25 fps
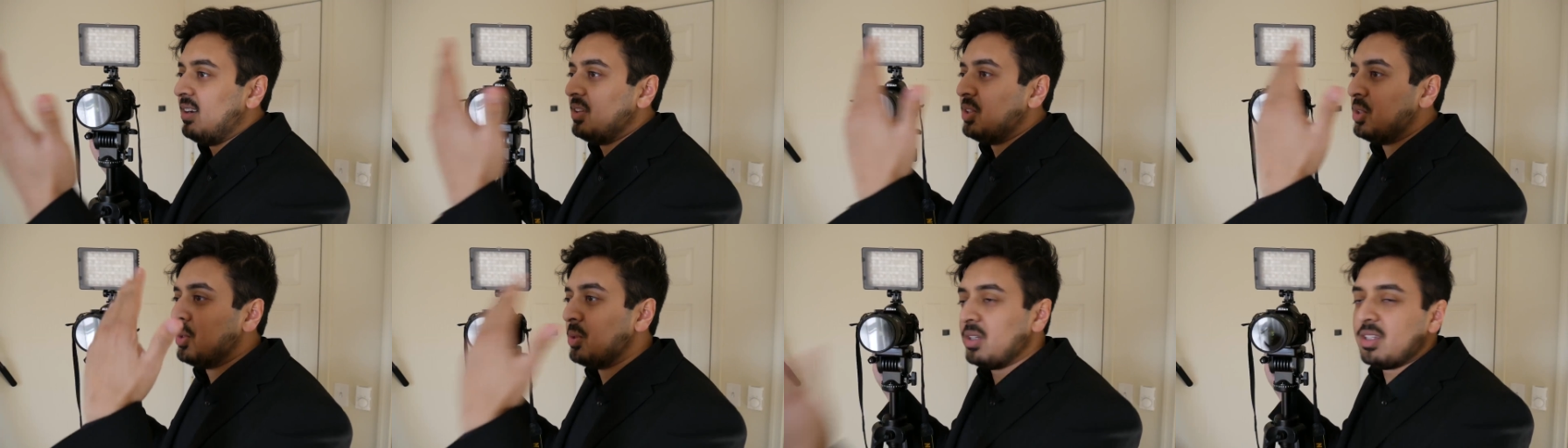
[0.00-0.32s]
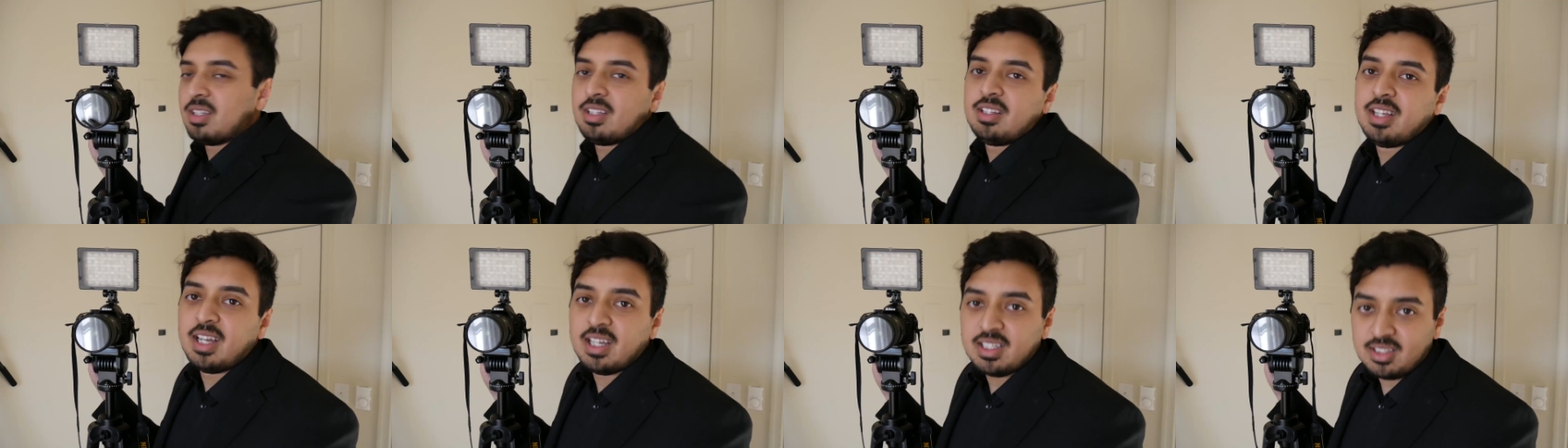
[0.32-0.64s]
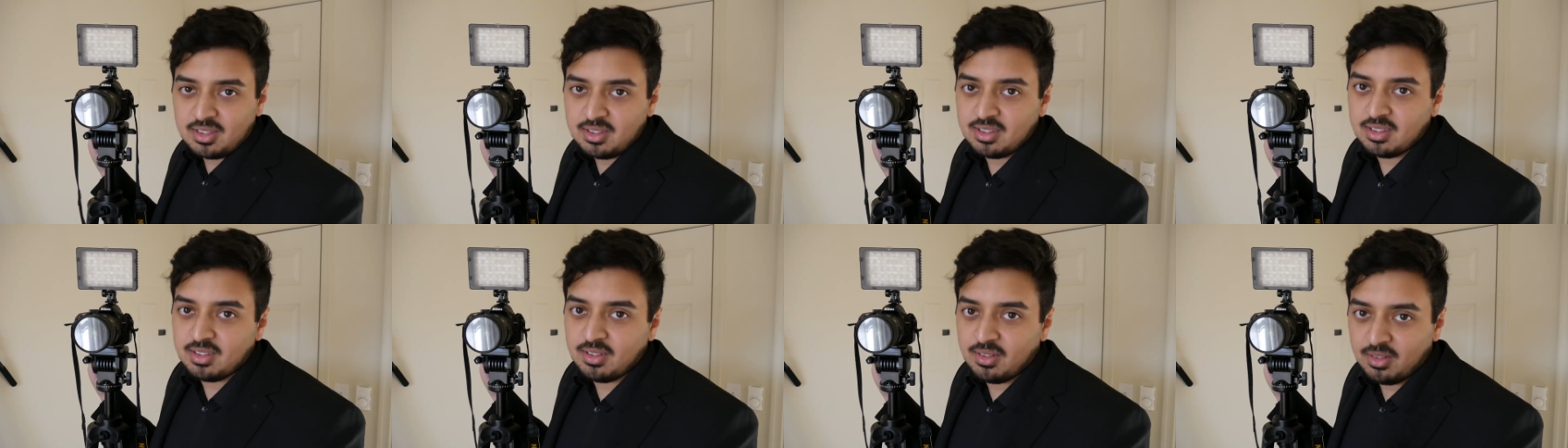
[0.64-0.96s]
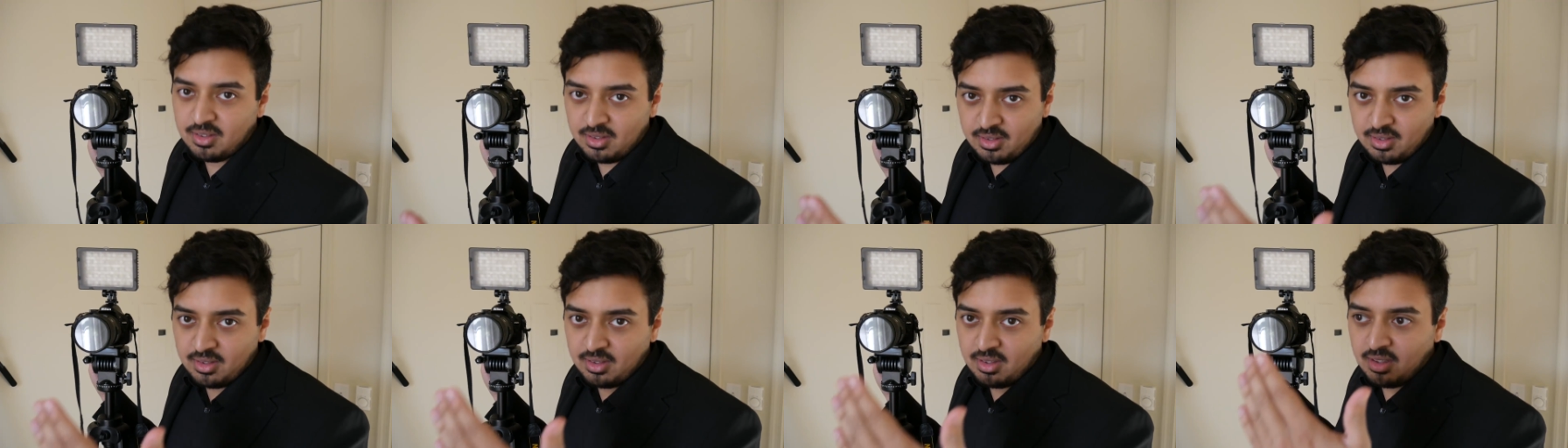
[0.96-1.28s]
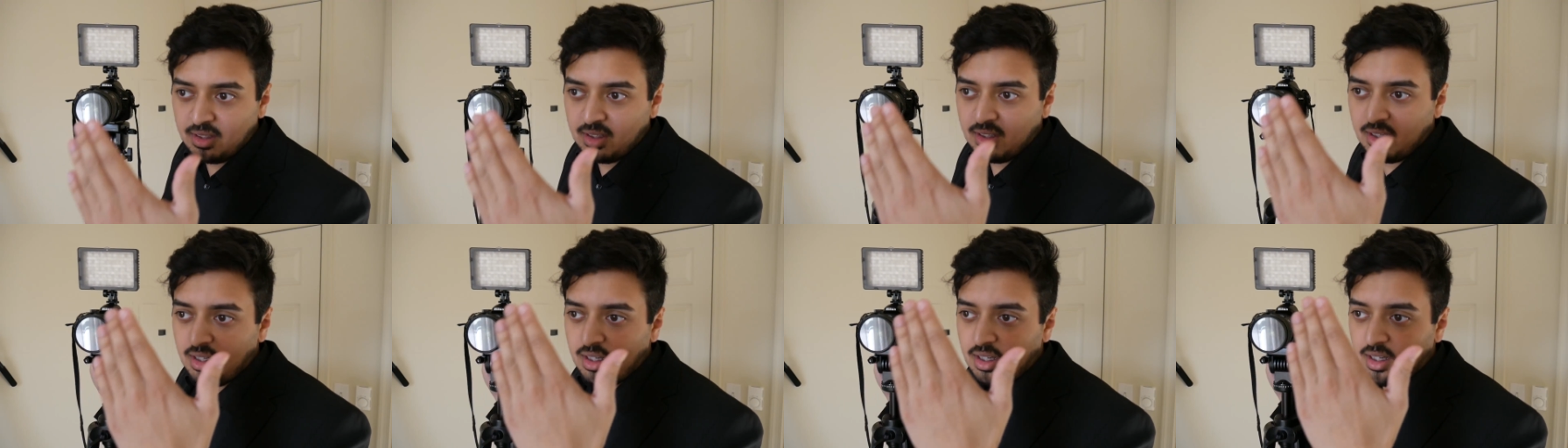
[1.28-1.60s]
During the dance,
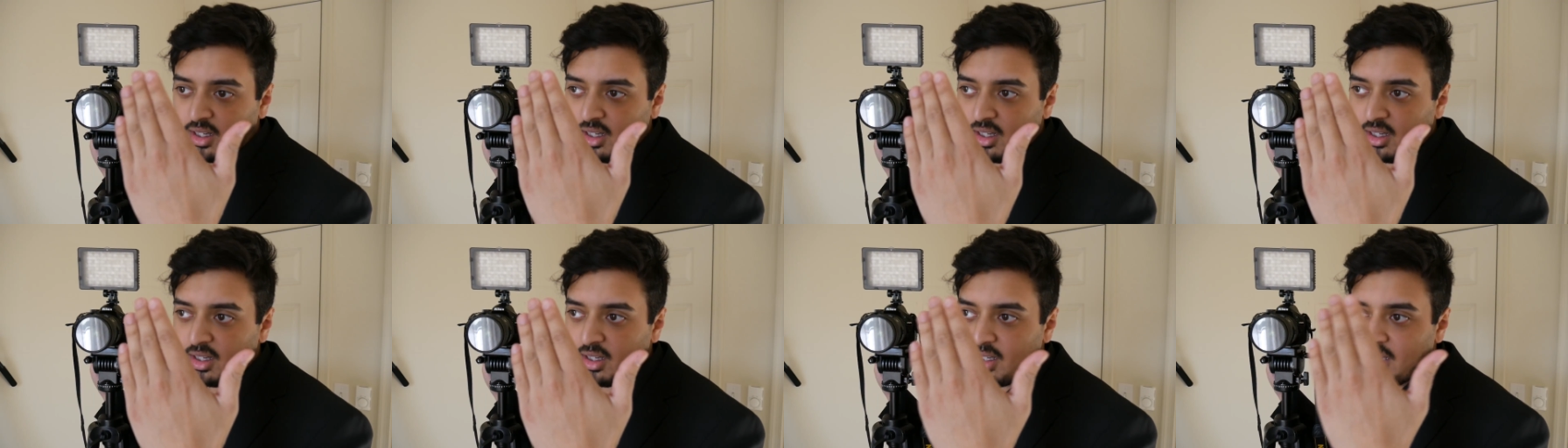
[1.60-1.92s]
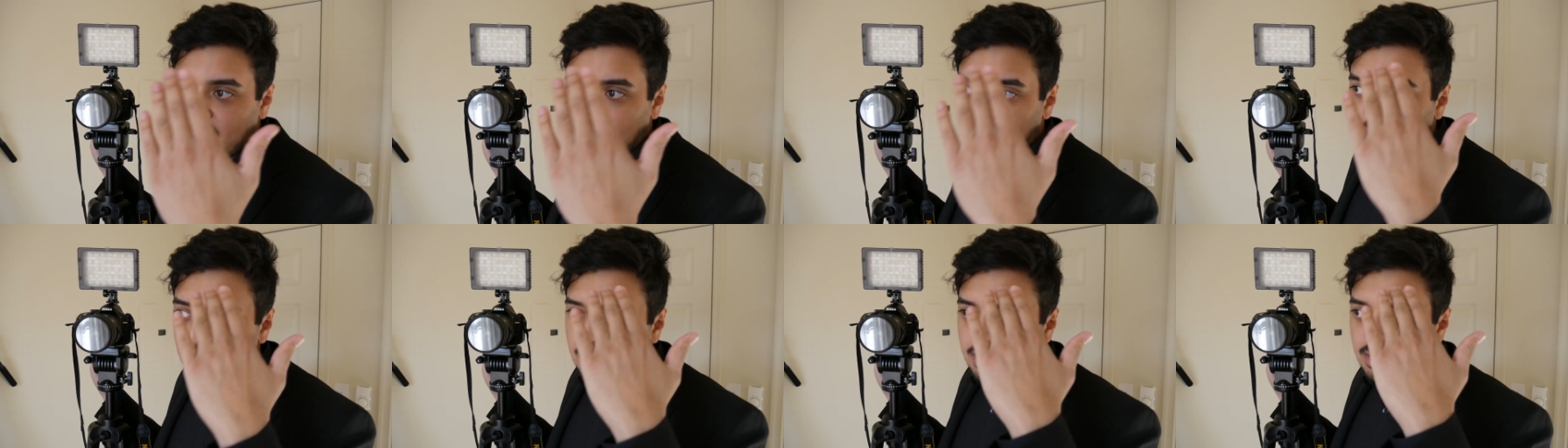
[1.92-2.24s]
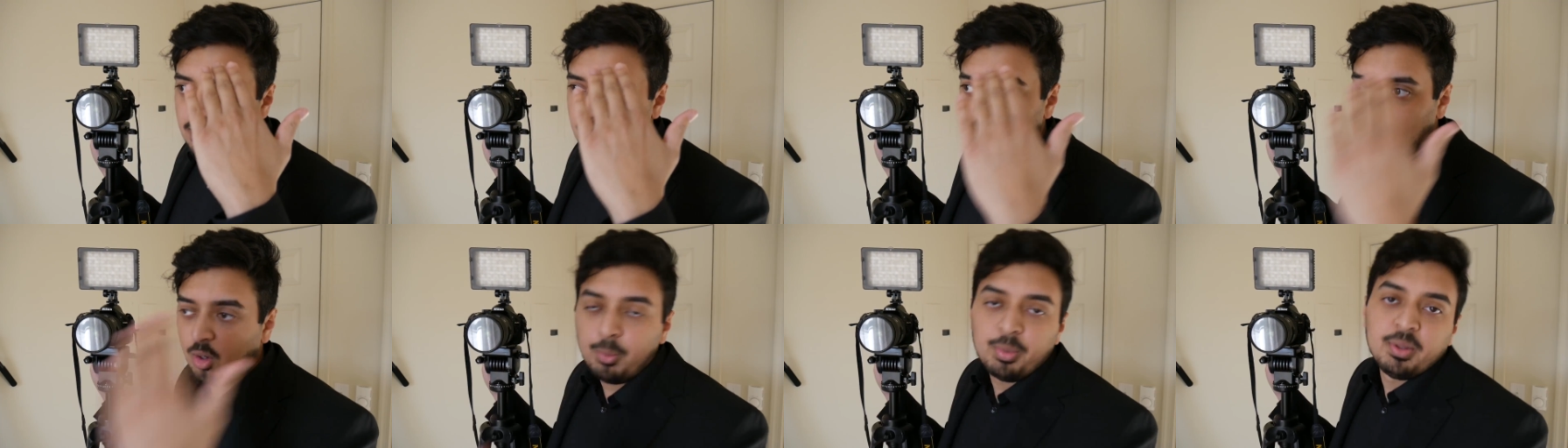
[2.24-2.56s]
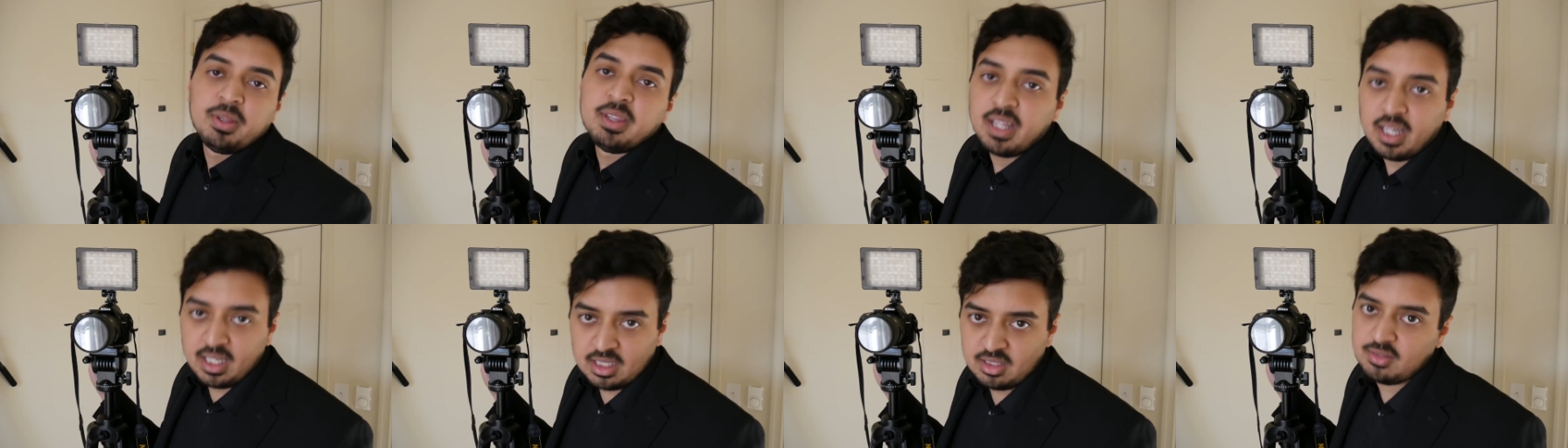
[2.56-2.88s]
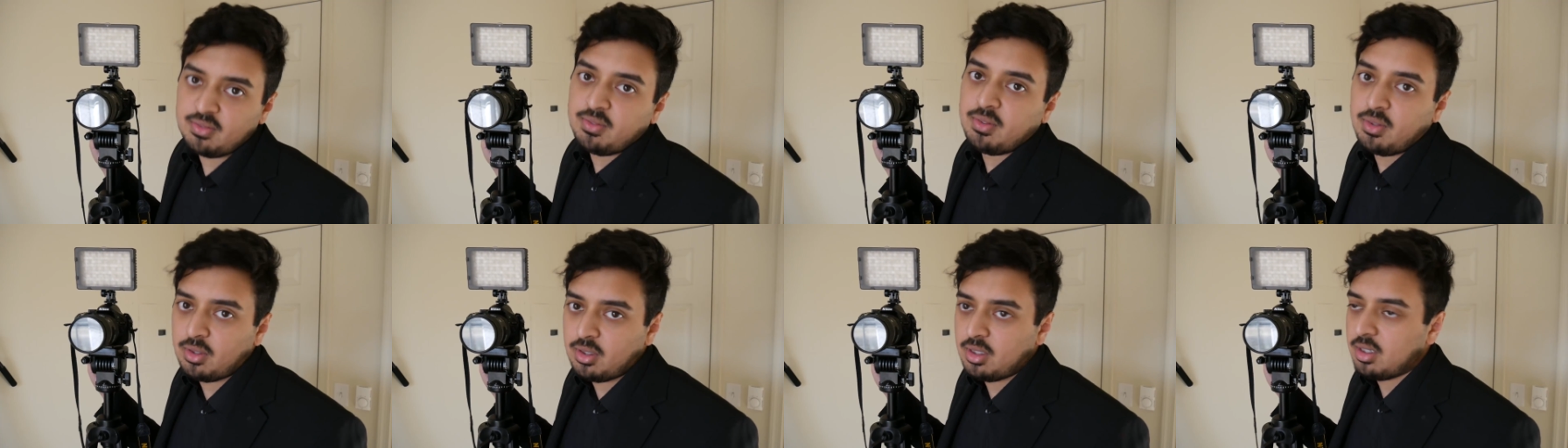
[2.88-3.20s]
open dance
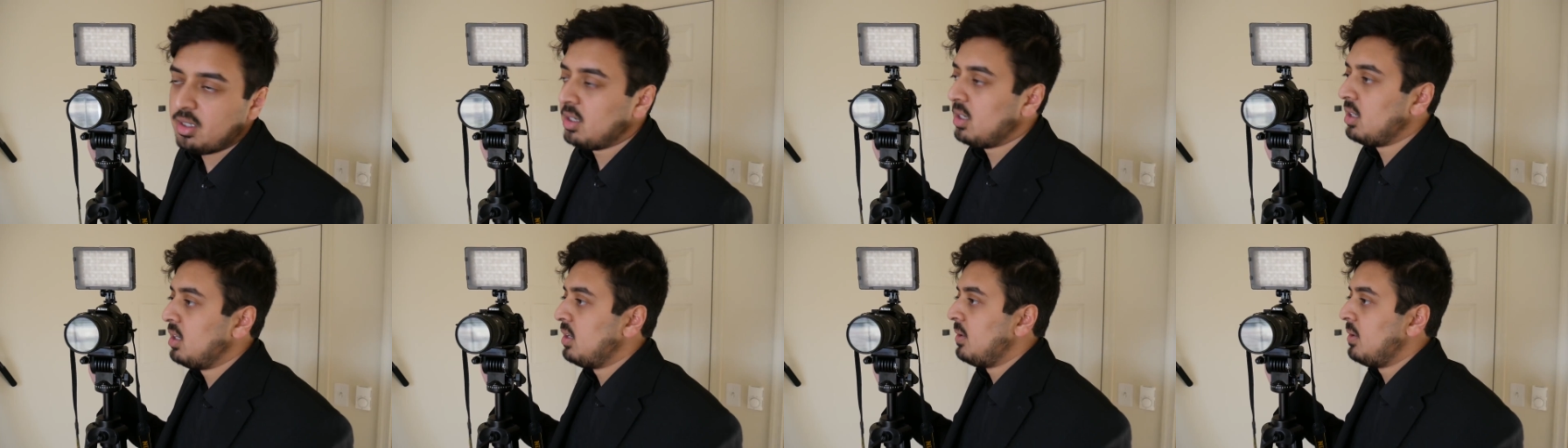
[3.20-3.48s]
floor,